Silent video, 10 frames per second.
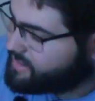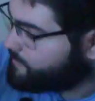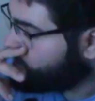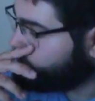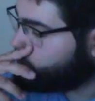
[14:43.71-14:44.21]
the
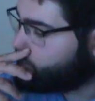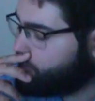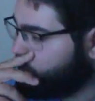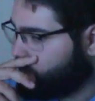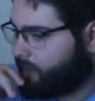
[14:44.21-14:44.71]

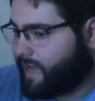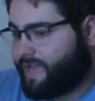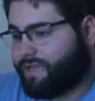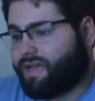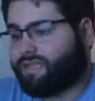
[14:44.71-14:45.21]
Marvel
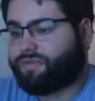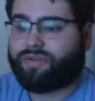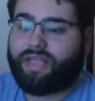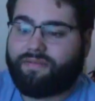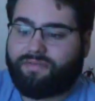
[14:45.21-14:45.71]
icons
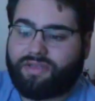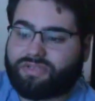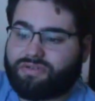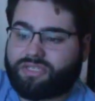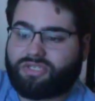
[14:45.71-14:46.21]
were like figures
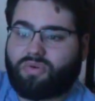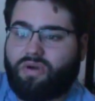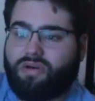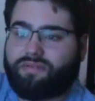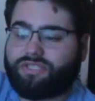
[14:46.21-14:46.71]
that were like
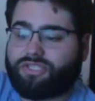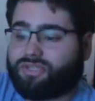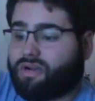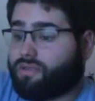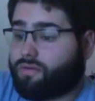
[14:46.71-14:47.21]
12 inches
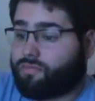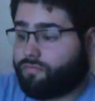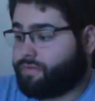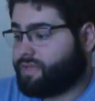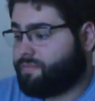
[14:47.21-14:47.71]
tall. They were
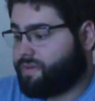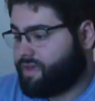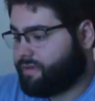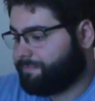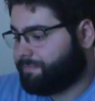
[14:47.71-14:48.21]
really
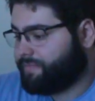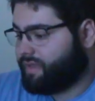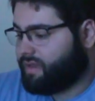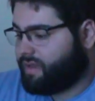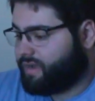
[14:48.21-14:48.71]
big.
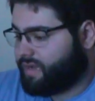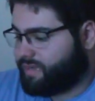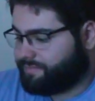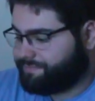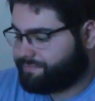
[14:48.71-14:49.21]

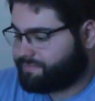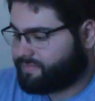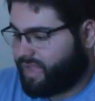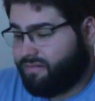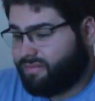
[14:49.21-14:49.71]
I
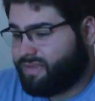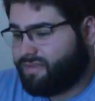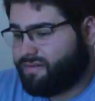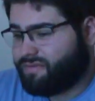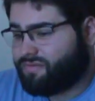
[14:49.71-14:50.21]
don't
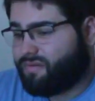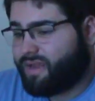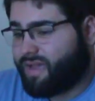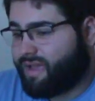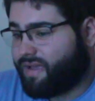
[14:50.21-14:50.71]
think there is one.
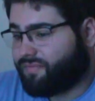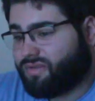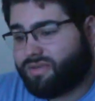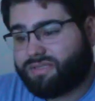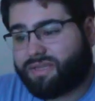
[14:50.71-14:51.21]
I've
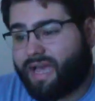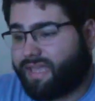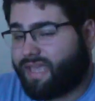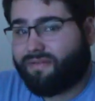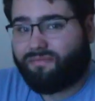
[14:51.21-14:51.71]
looked. I
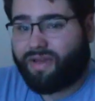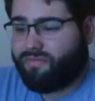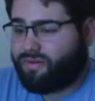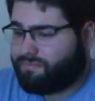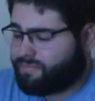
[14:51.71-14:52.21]
can't
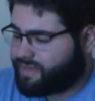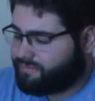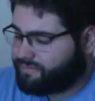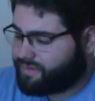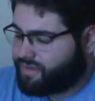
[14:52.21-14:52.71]
find one,
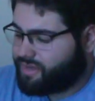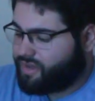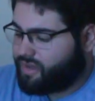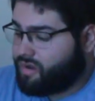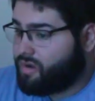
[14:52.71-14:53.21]
but
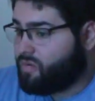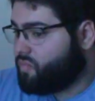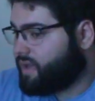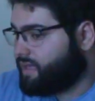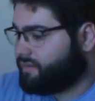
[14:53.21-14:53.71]
oh
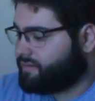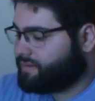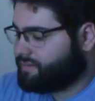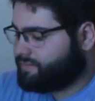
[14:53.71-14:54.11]
well.